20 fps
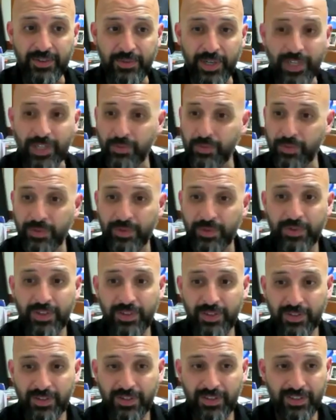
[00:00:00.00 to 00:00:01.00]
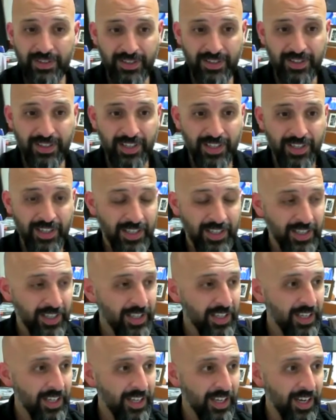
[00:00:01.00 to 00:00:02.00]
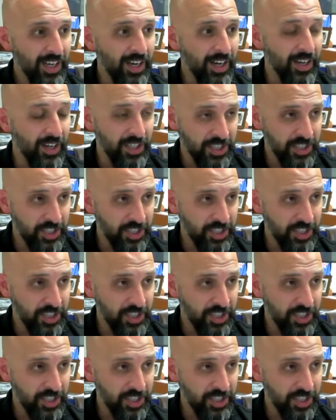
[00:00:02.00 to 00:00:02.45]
well, a, dramatic pivot uh,